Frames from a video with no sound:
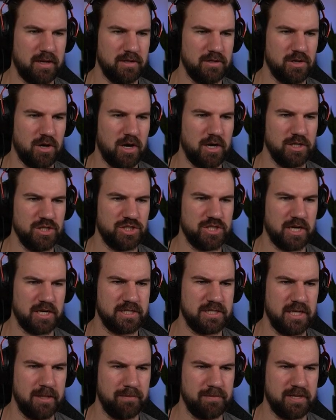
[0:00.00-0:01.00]
Okay, dodge,
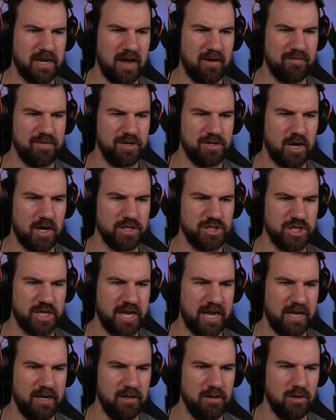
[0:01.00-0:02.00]
duck, dip, dive, and dodge
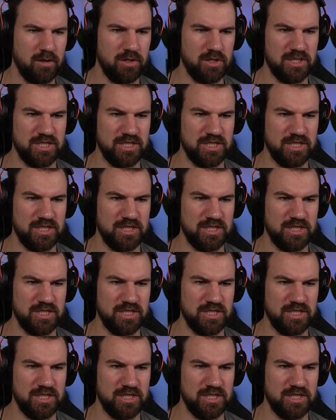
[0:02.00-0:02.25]
again.